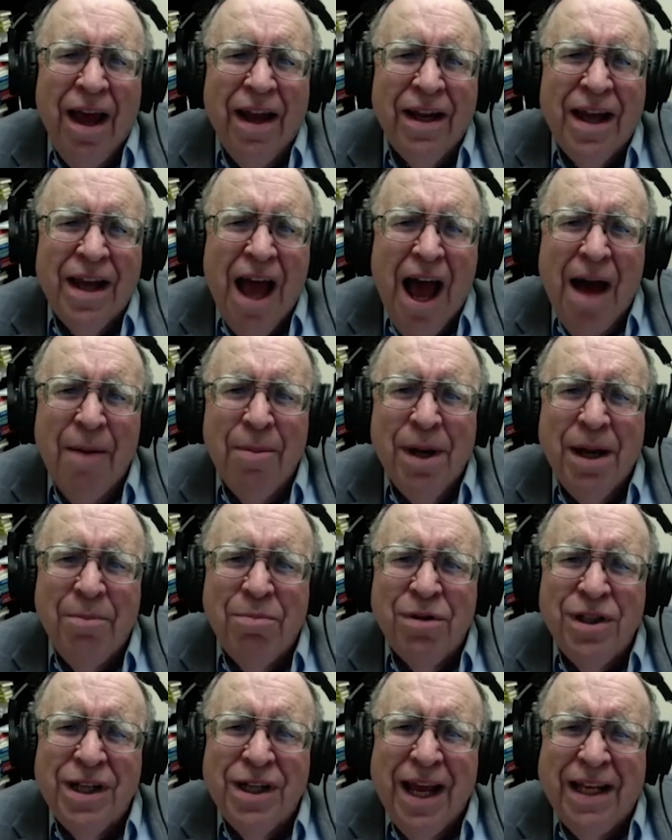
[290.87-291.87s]
and
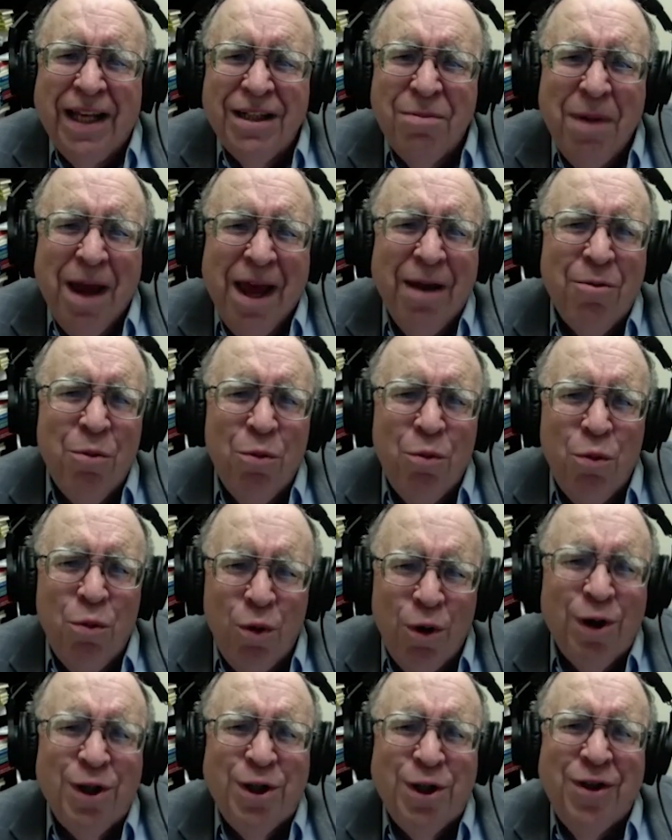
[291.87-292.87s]
comedy presents men
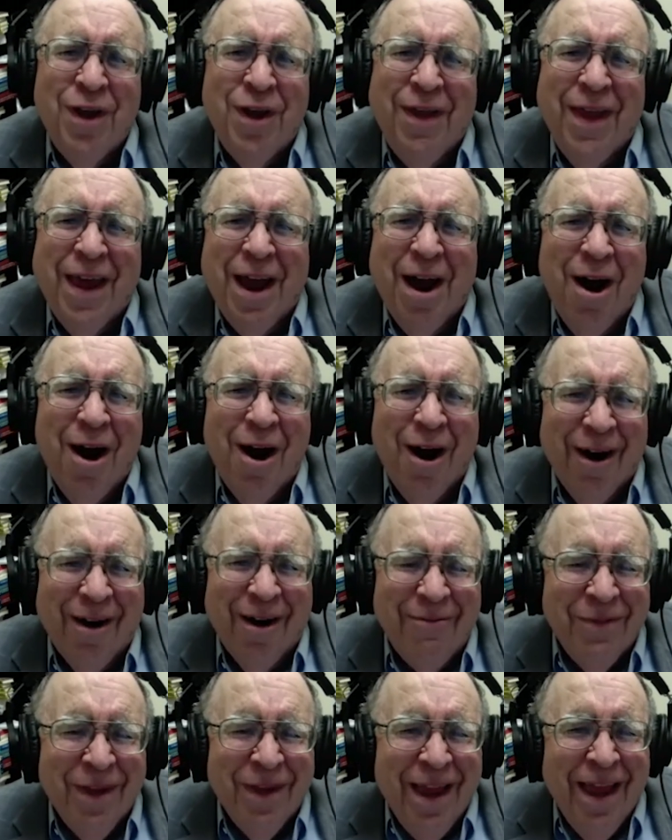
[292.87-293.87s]
worse than they
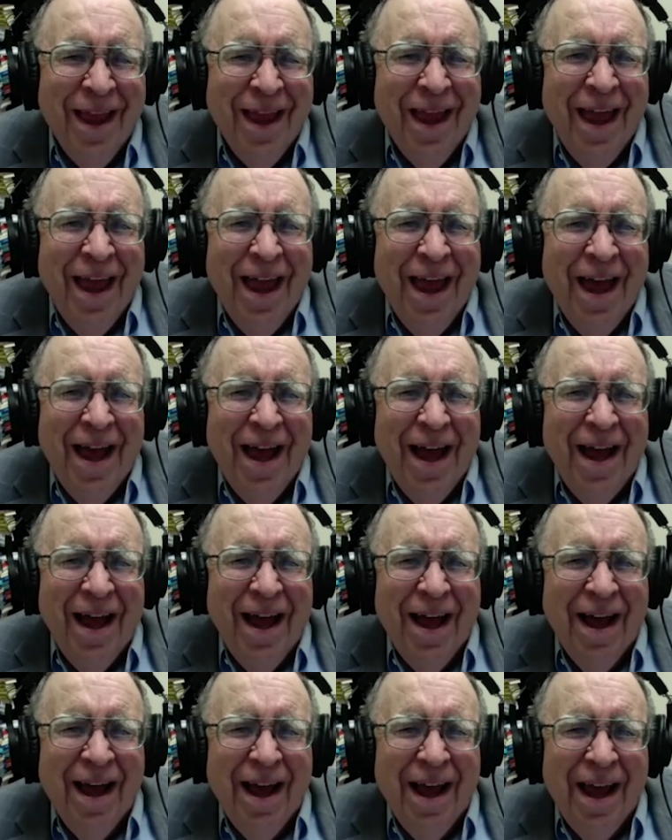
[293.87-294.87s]
are.
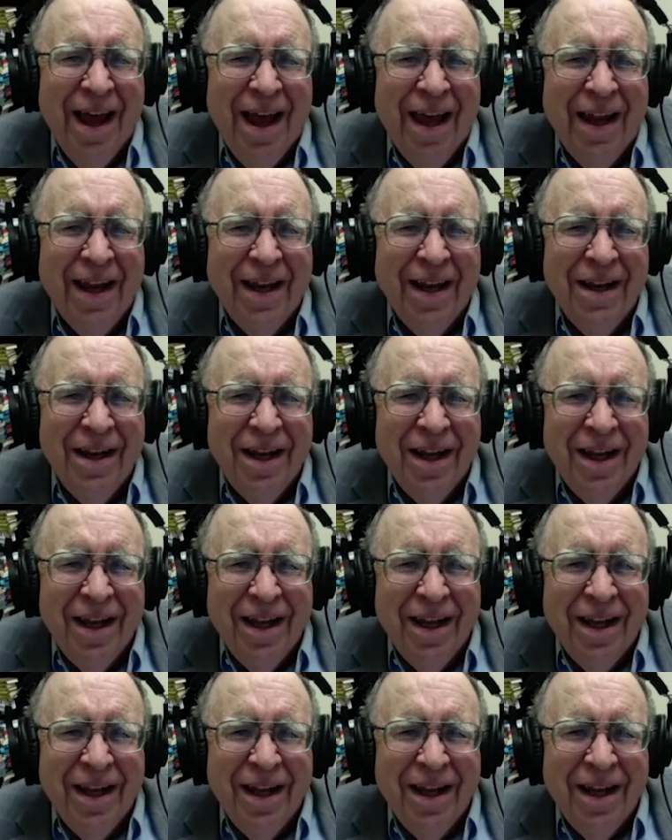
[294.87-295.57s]
And